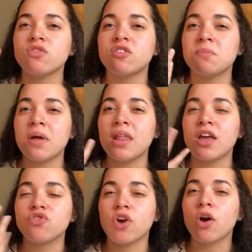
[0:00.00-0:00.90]
you'll smell
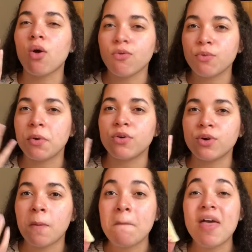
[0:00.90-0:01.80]
like charcoal from a
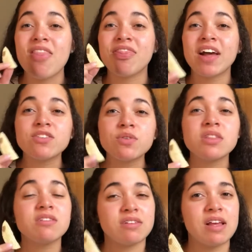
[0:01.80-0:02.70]
grill. That's what
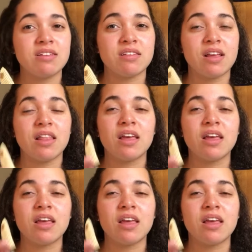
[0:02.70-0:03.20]
this tastes like.